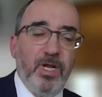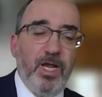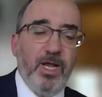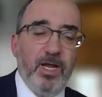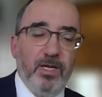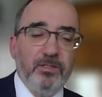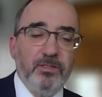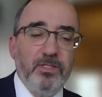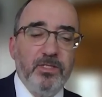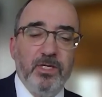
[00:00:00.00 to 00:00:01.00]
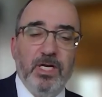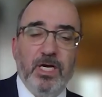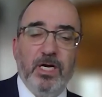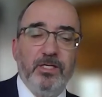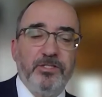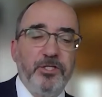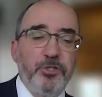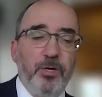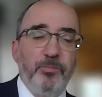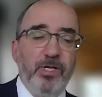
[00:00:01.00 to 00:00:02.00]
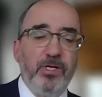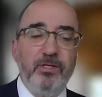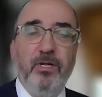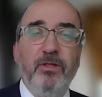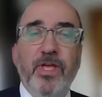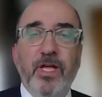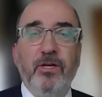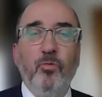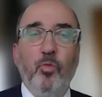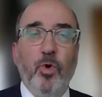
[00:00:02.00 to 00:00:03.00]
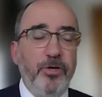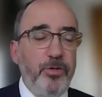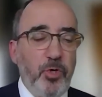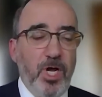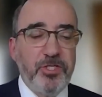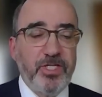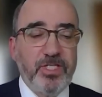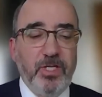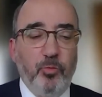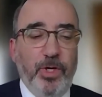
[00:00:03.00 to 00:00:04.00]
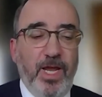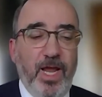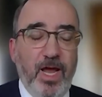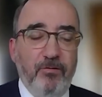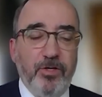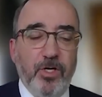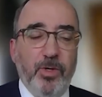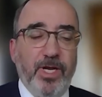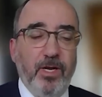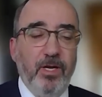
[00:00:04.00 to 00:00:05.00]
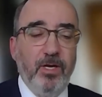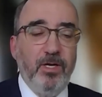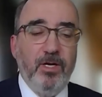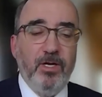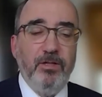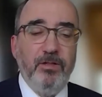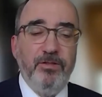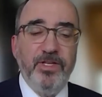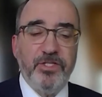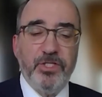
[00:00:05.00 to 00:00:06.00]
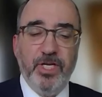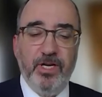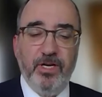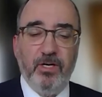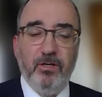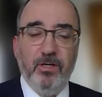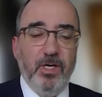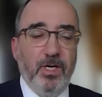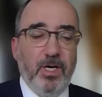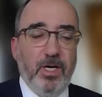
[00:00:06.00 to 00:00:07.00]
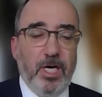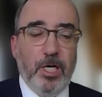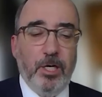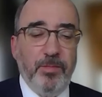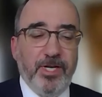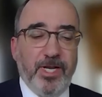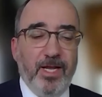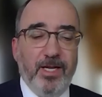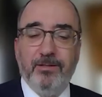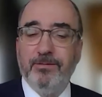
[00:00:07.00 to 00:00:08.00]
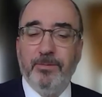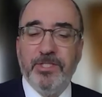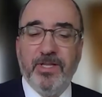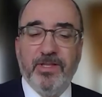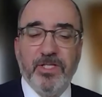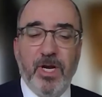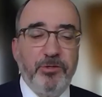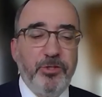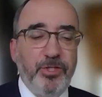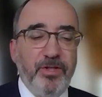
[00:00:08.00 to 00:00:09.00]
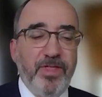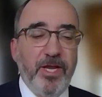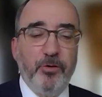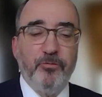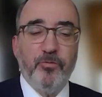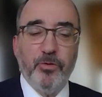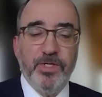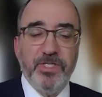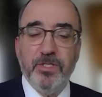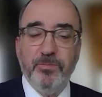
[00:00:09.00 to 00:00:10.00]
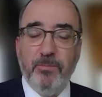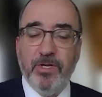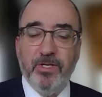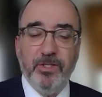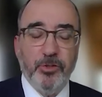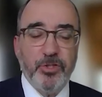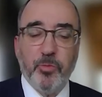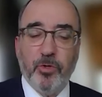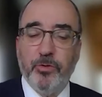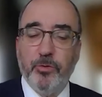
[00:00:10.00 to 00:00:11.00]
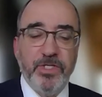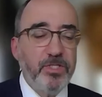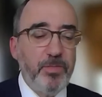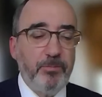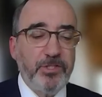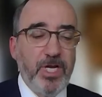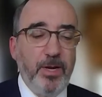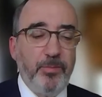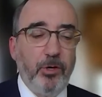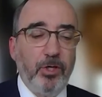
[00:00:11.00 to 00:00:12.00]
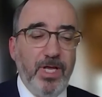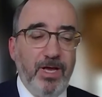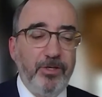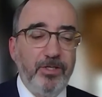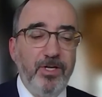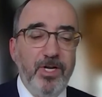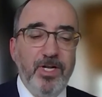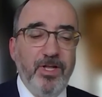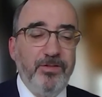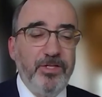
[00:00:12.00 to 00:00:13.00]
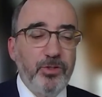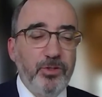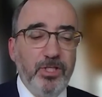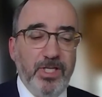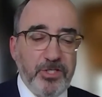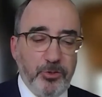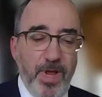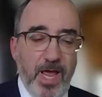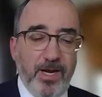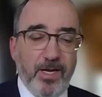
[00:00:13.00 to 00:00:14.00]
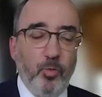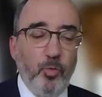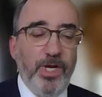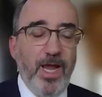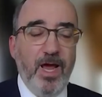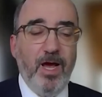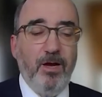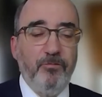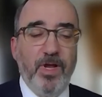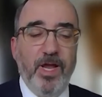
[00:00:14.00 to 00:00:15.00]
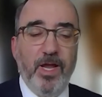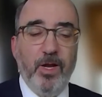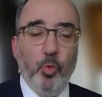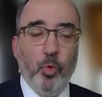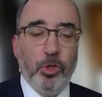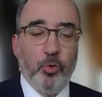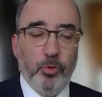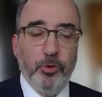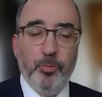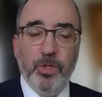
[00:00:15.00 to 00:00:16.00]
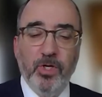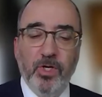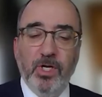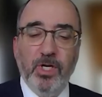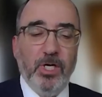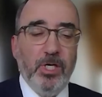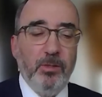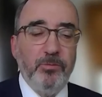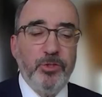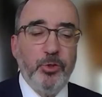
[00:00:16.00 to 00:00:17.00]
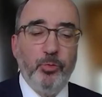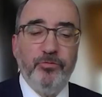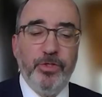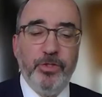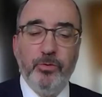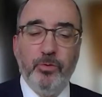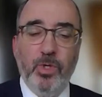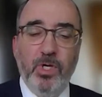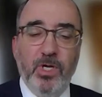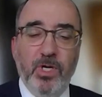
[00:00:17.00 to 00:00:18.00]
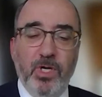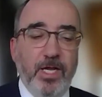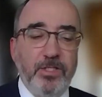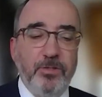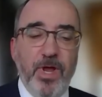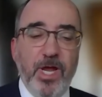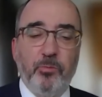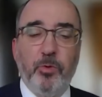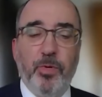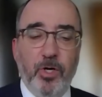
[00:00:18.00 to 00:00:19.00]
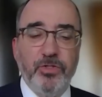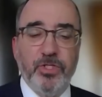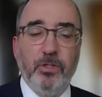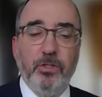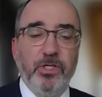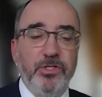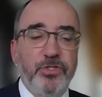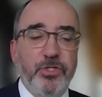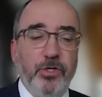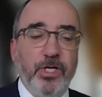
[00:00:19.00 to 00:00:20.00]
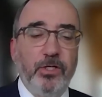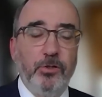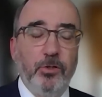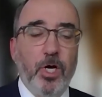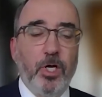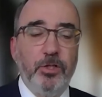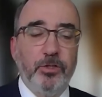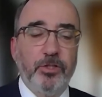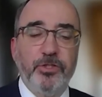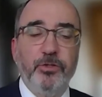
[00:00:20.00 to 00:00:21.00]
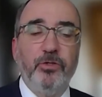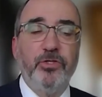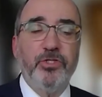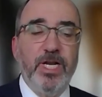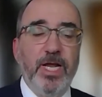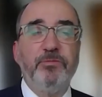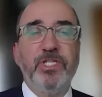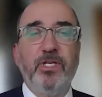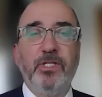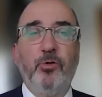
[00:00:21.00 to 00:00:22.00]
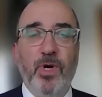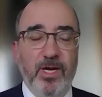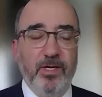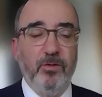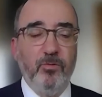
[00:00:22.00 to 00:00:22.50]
And to jump in, then what are the projects that we have going this year? And again, let me take this opportunity to thank you for the recent amendment, your support for the recent amendment to APR 11. These are a little less dramatic. We have a work group to review and make a proposal concerning law clerk tutors and MCLE credit.